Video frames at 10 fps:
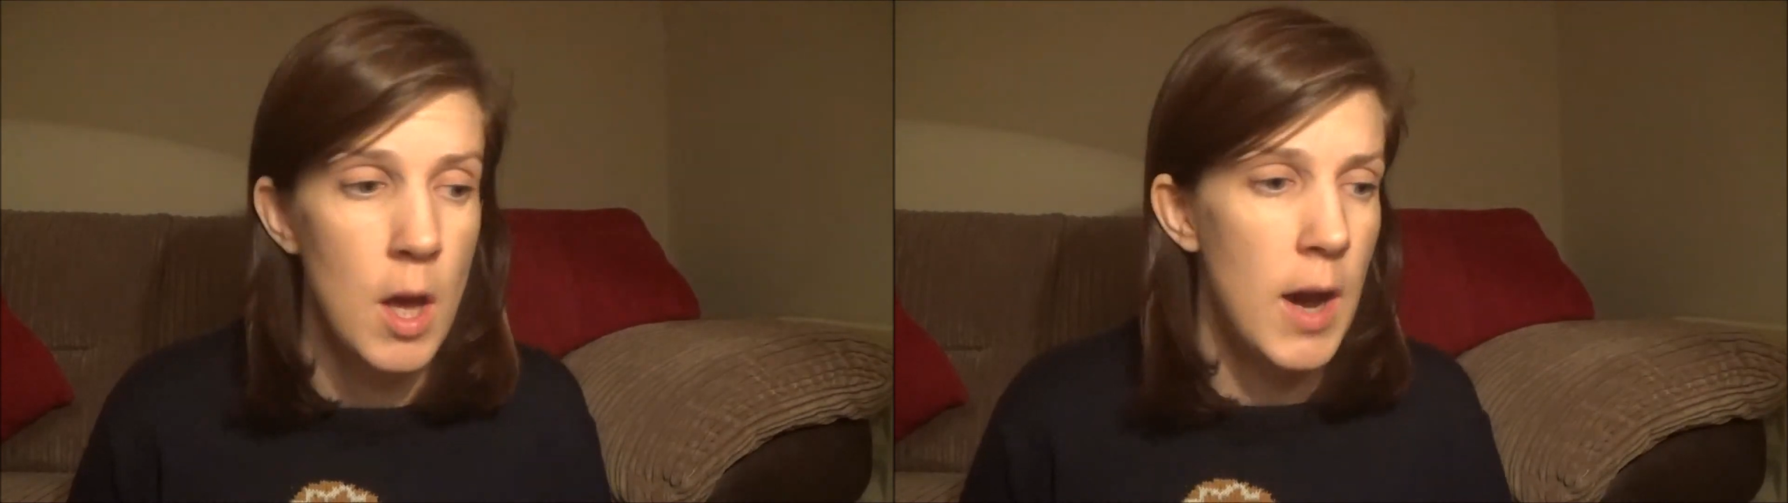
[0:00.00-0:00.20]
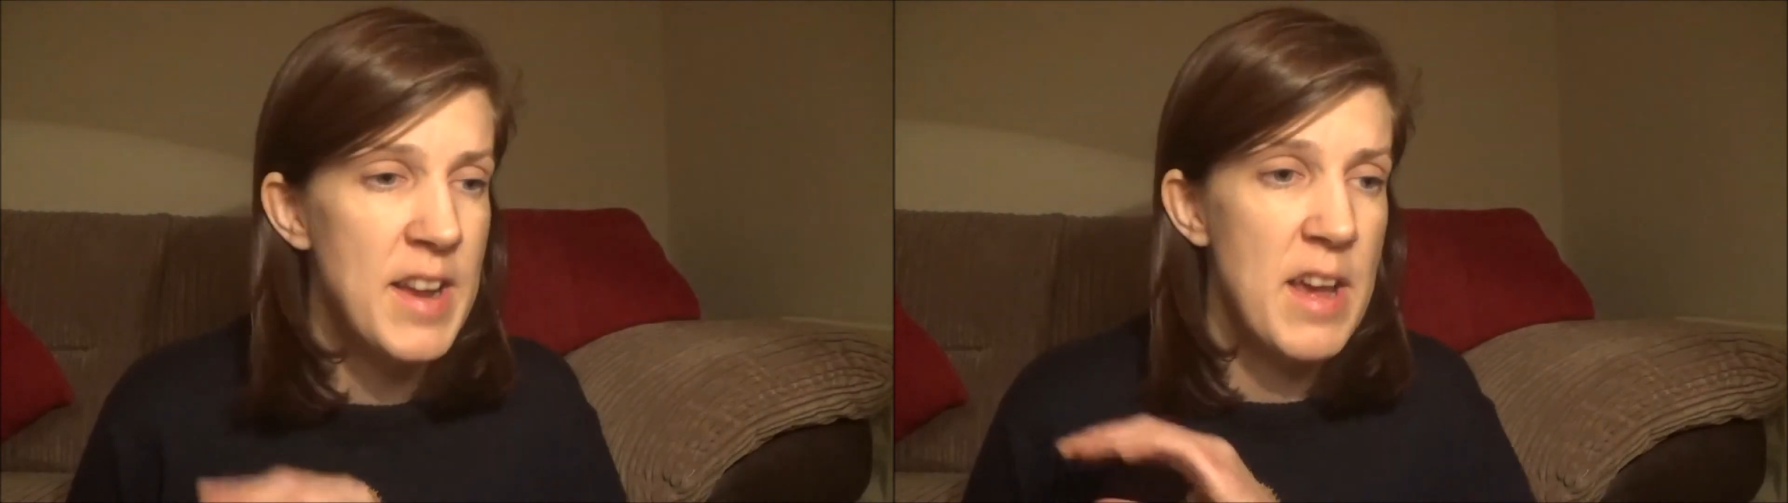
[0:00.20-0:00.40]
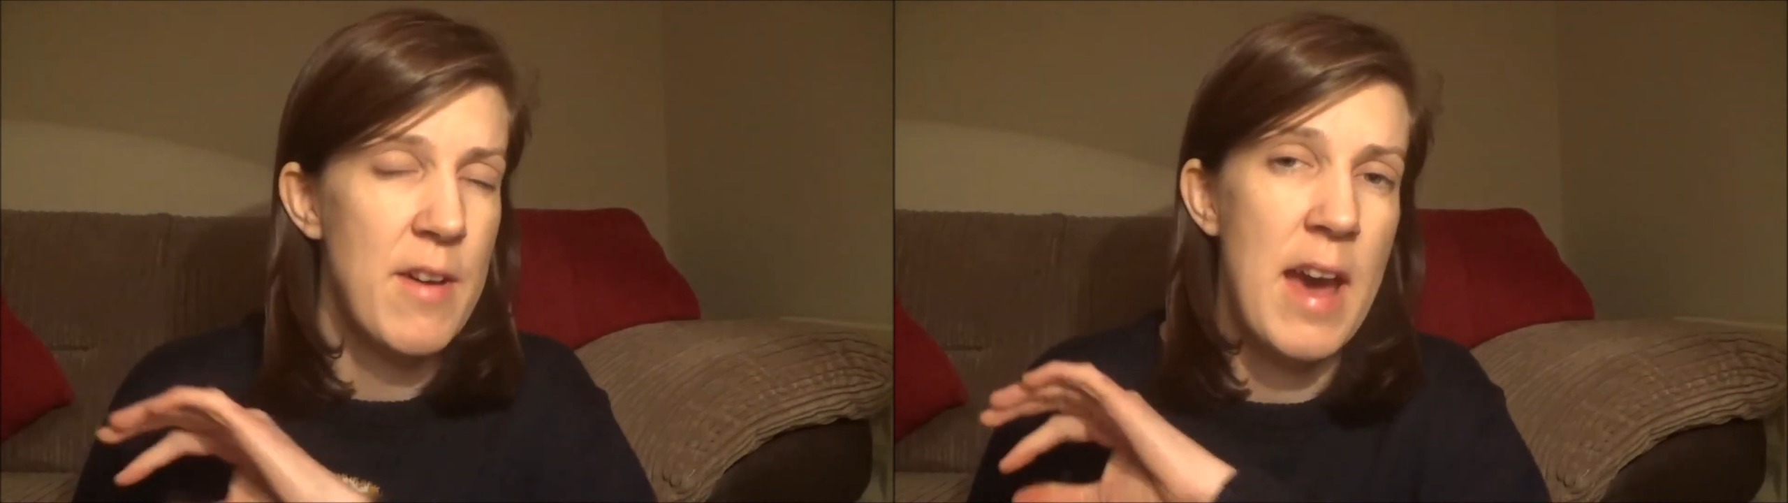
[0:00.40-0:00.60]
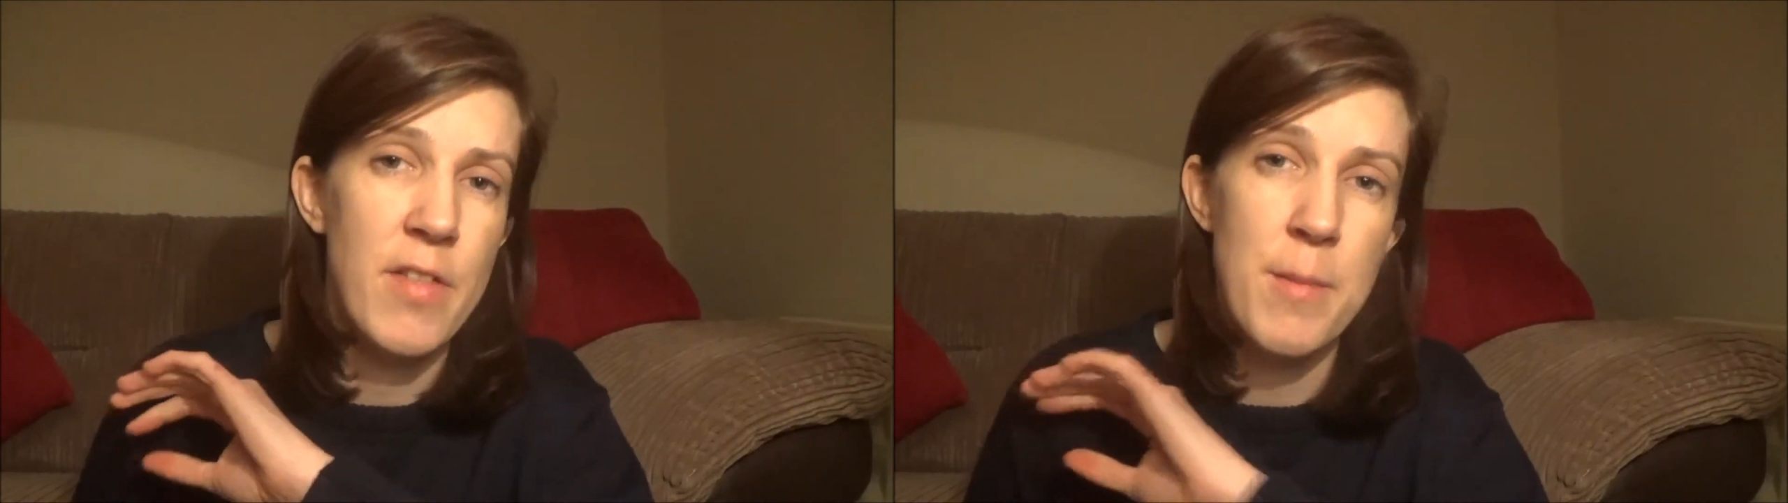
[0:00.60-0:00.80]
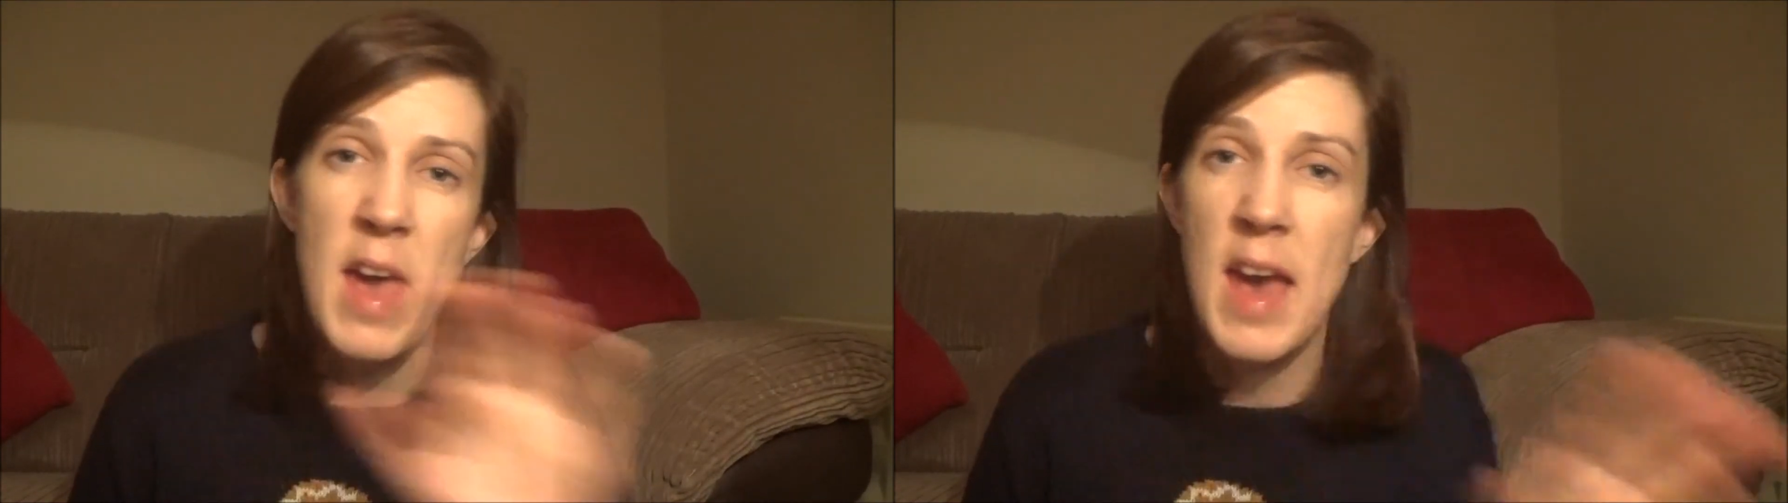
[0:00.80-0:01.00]
I never
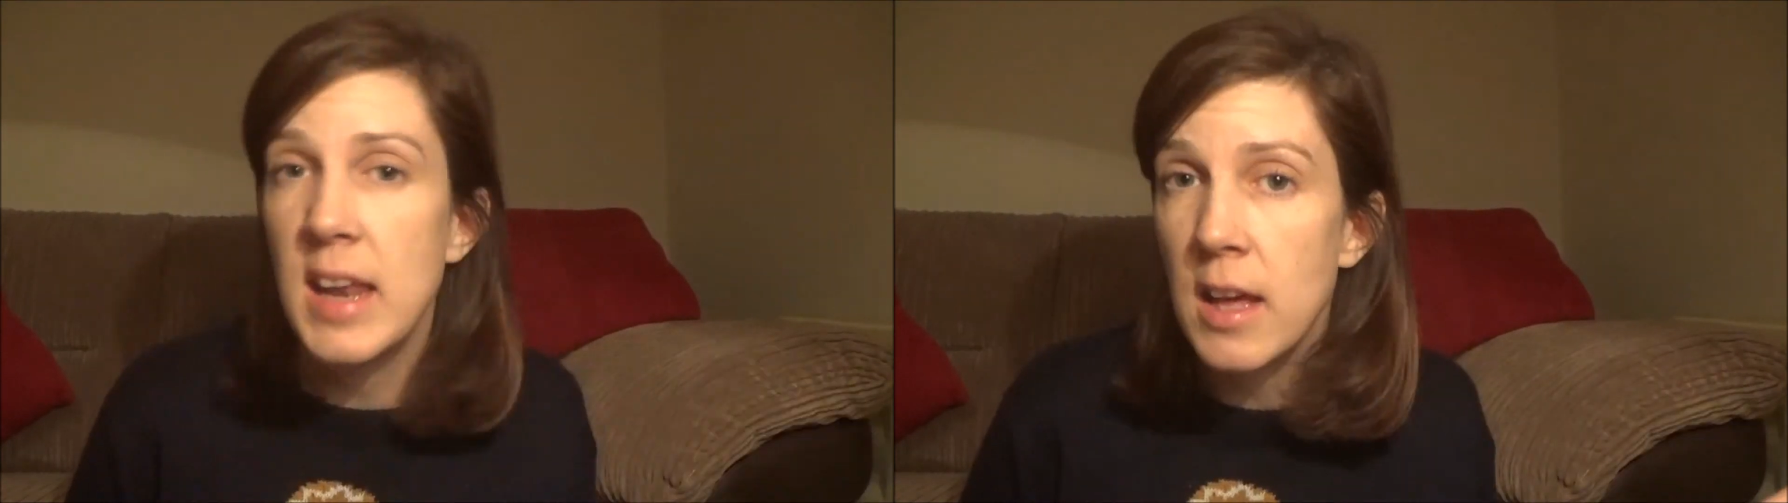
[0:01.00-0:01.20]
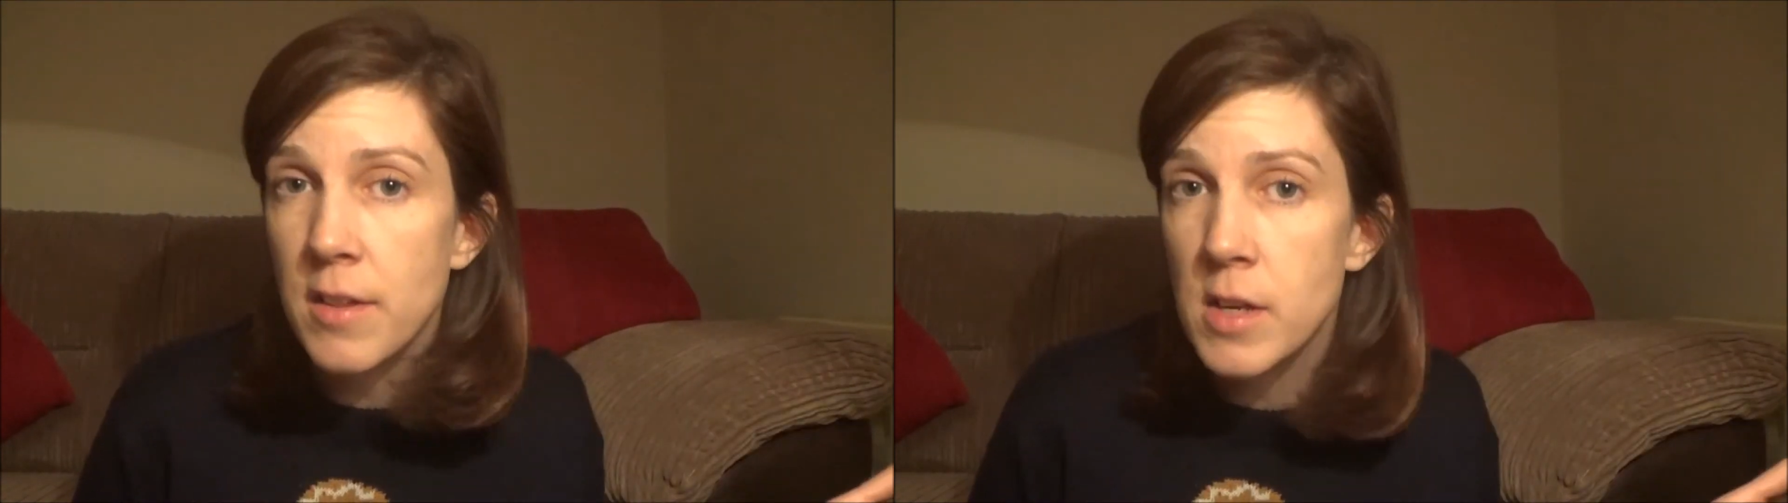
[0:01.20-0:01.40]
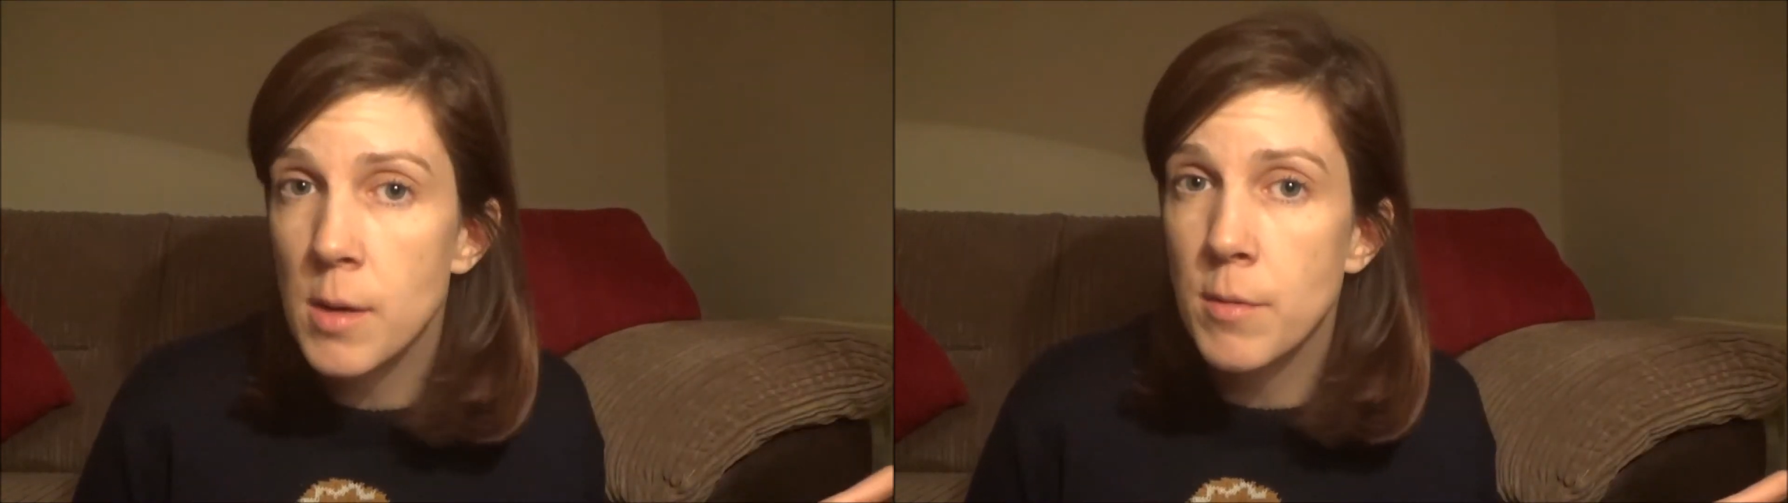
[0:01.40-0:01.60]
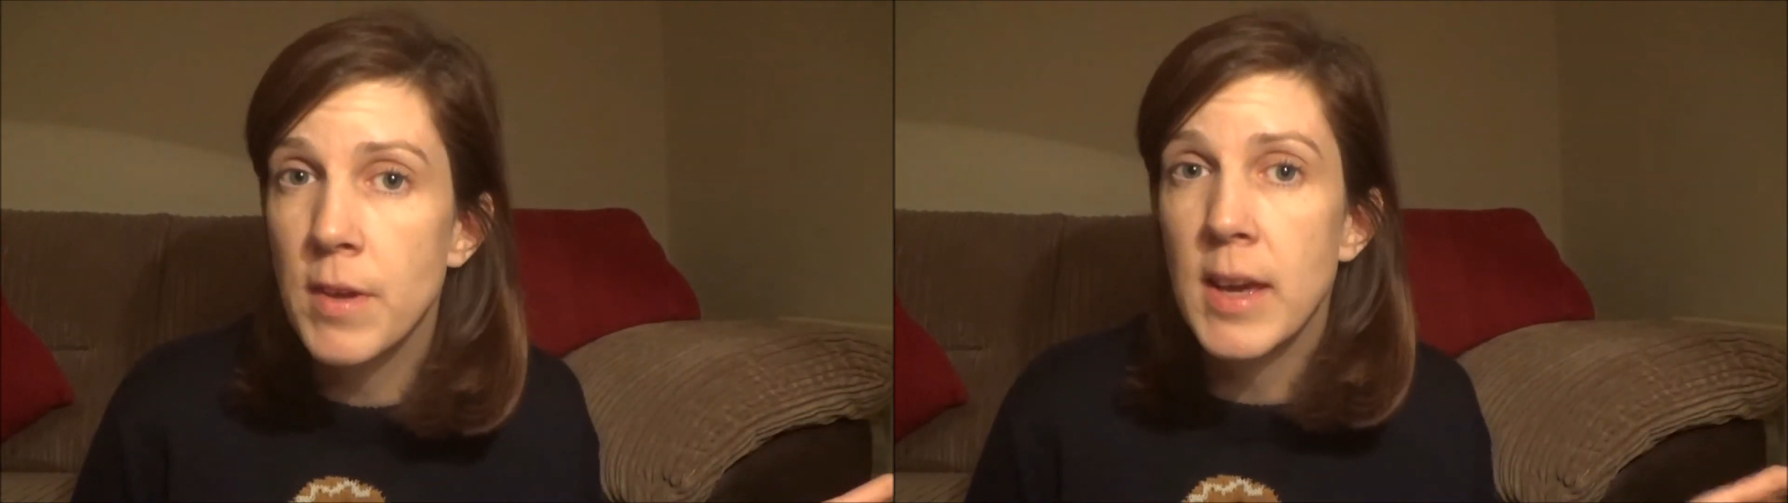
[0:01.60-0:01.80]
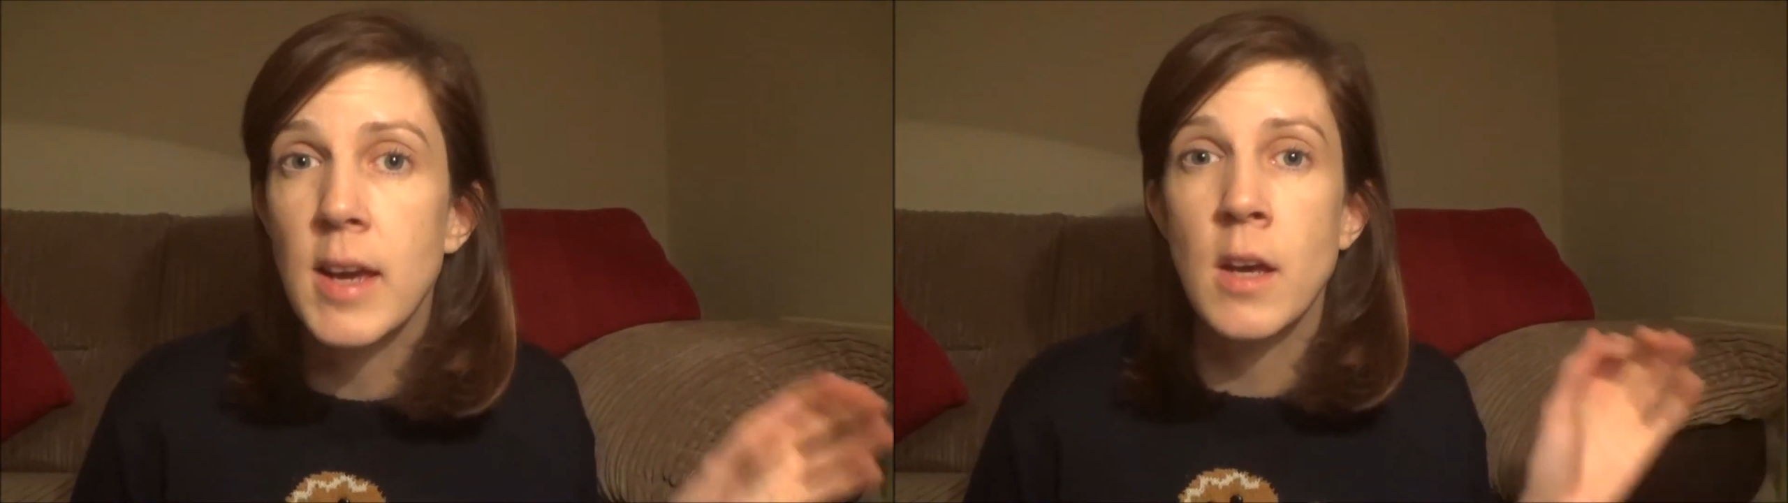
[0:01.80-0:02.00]
have them at any other time of
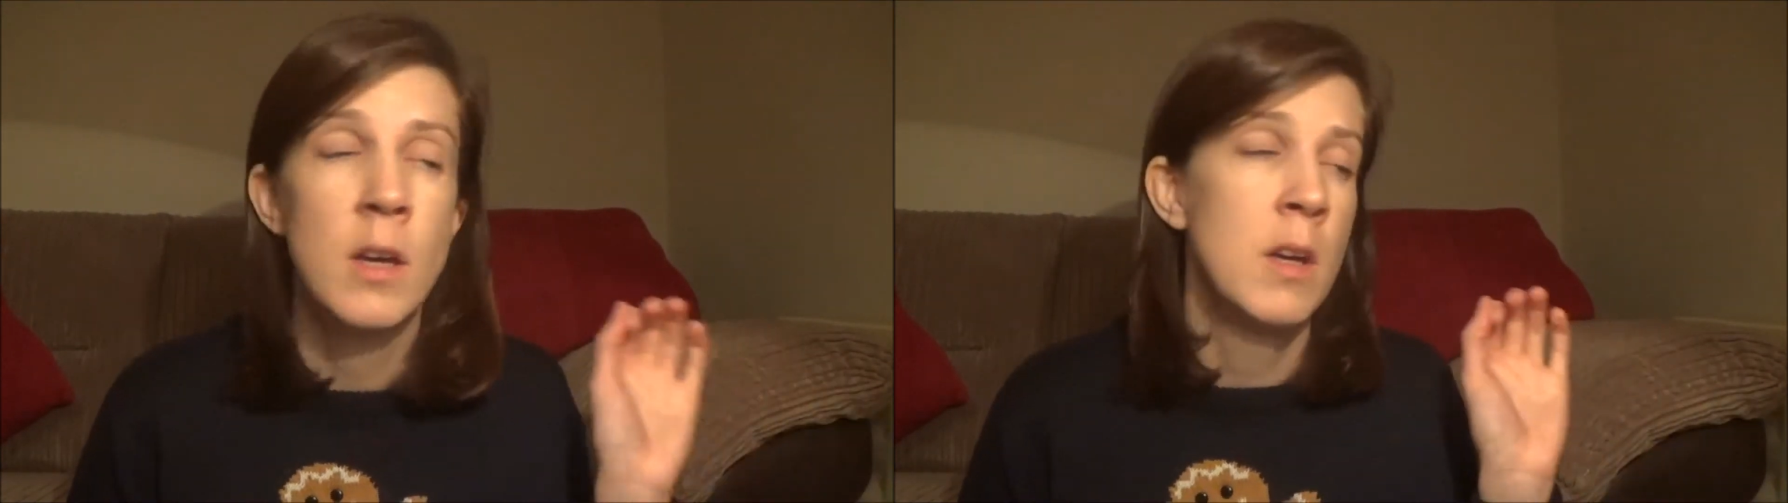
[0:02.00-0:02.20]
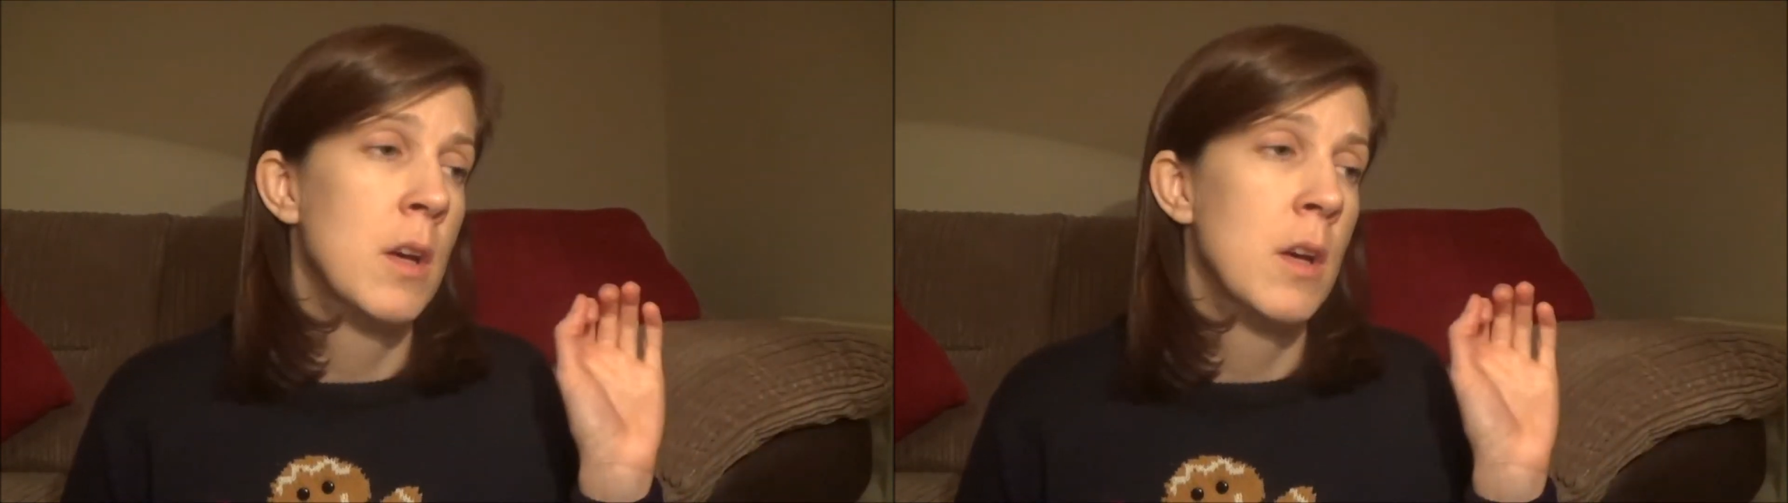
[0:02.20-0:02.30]
year.